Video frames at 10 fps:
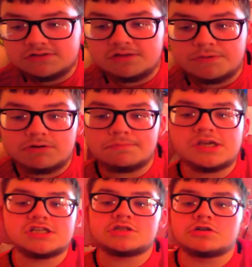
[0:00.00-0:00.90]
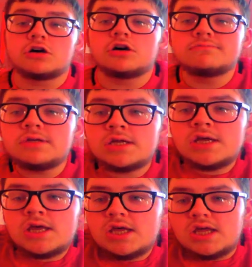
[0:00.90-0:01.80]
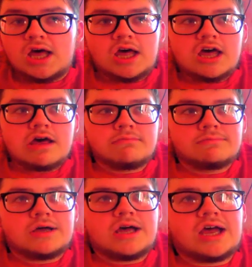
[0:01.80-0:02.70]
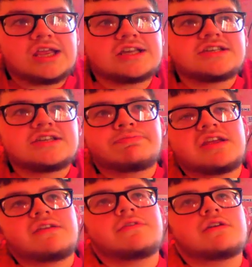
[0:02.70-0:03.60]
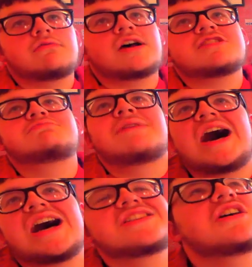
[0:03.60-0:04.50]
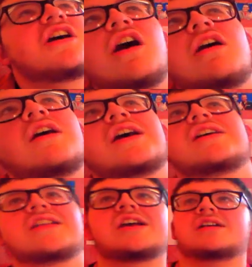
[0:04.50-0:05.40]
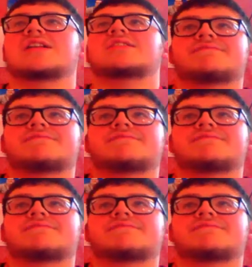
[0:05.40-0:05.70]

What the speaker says: to Bowl being at home, I had the preview as part of like a